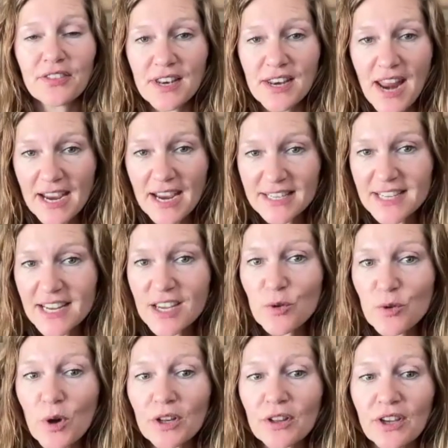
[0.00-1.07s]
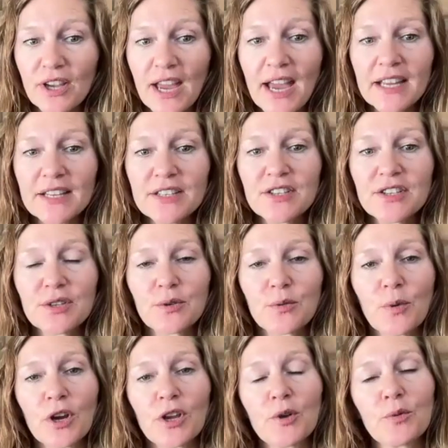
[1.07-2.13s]
The next day you want to look ahead to
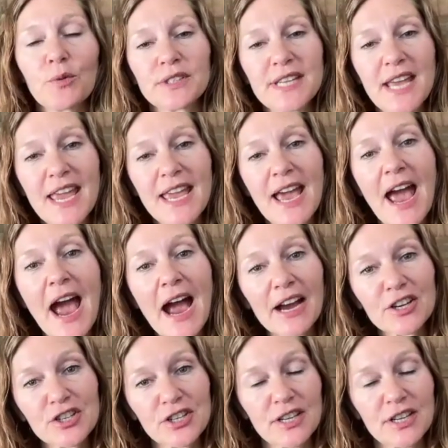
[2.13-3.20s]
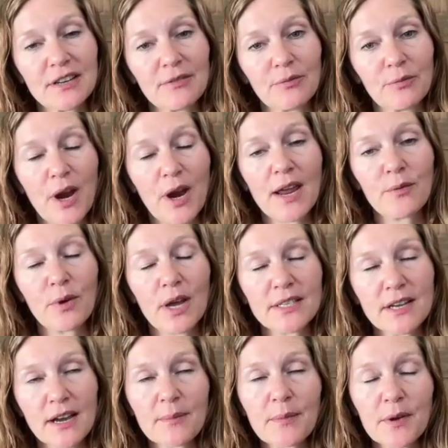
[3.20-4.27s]
where you will take action, right? I
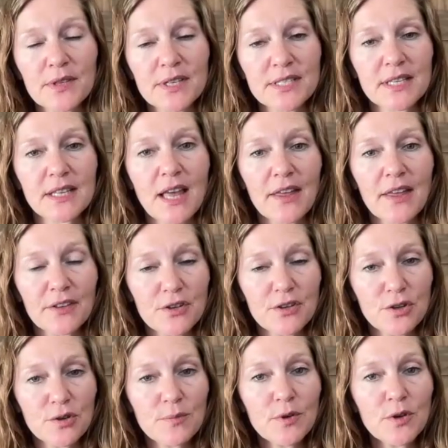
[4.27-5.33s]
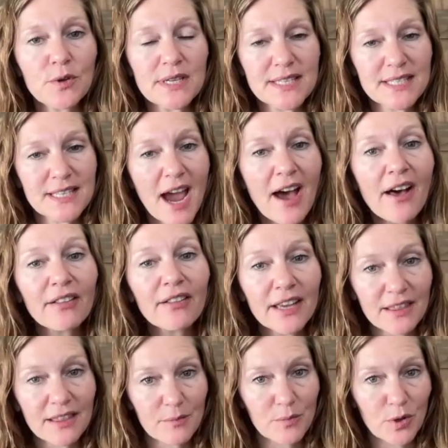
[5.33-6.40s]
talk about this a lot. The new moon is
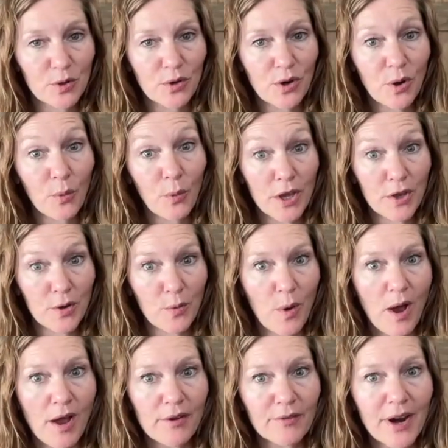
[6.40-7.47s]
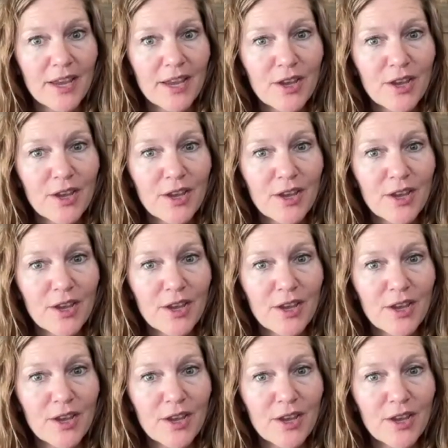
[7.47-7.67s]
telling the moon what you want, right?